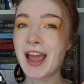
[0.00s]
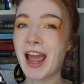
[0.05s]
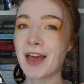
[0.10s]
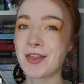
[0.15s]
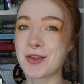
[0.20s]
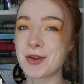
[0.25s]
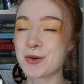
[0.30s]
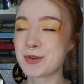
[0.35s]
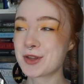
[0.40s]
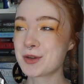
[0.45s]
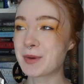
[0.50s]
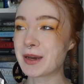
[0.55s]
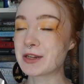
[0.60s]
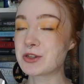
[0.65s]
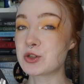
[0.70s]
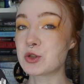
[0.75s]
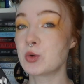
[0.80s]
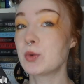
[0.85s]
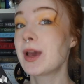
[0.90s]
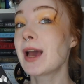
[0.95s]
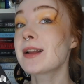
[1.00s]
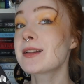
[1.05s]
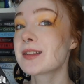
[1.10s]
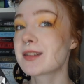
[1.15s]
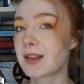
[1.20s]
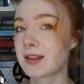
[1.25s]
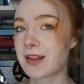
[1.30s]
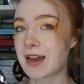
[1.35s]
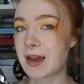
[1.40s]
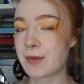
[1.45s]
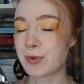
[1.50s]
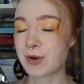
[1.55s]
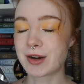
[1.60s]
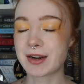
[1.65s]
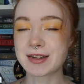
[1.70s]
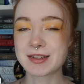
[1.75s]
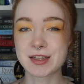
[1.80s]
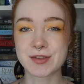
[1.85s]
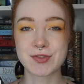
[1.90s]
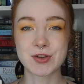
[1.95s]
and the only way to get to the
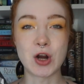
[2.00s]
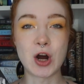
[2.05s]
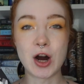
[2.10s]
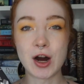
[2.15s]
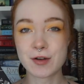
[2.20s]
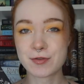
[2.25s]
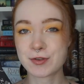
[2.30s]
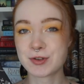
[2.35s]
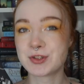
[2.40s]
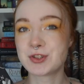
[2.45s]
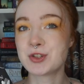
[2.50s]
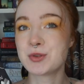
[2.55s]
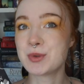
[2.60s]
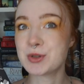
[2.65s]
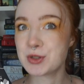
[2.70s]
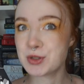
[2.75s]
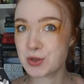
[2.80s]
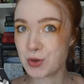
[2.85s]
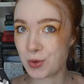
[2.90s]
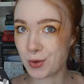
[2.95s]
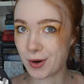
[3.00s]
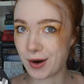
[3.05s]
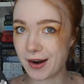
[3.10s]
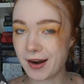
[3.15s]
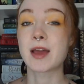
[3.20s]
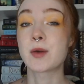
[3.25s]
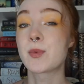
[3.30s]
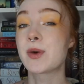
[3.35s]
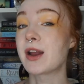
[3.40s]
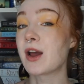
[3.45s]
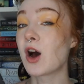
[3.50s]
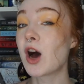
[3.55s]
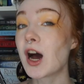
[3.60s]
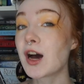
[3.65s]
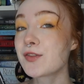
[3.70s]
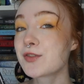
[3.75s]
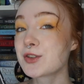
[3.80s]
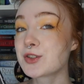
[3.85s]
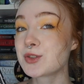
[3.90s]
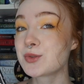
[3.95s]
library is if it offers you a door. And when it
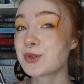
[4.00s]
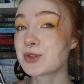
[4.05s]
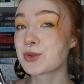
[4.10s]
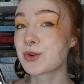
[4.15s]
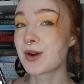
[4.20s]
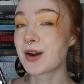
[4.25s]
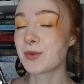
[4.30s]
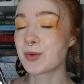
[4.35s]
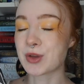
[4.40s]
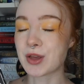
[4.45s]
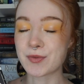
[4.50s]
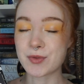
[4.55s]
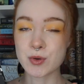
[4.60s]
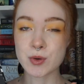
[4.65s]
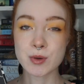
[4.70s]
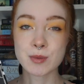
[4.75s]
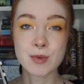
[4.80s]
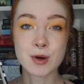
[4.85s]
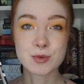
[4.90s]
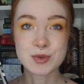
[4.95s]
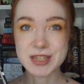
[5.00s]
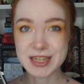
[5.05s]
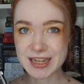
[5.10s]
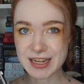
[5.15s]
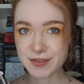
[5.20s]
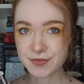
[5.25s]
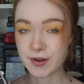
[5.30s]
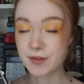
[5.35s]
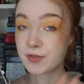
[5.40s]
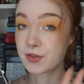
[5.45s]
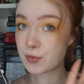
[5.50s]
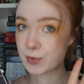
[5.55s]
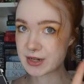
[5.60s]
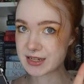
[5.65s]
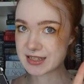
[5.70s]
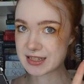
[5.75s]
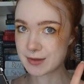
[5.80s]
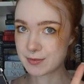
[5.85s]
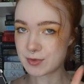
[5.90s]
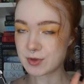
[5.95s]
offers you a door, it will give you a motif of three
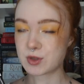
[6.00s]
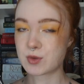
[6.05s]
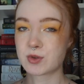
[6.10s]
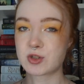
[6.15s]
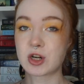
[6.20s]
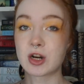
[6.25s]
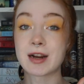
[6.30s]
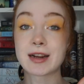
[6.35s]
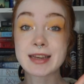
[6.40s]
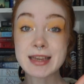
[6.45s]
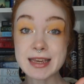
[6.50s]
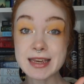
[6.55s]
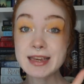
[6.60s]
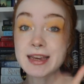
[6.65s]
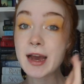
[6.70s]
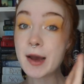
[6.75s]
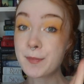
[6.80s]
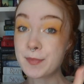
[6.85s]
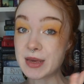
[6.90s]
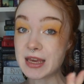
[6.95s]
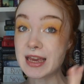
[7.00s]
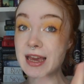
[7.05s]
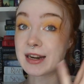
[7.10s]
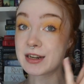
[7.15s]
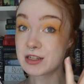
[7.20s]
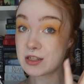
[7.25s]
symbols, which are a key, a bee, and a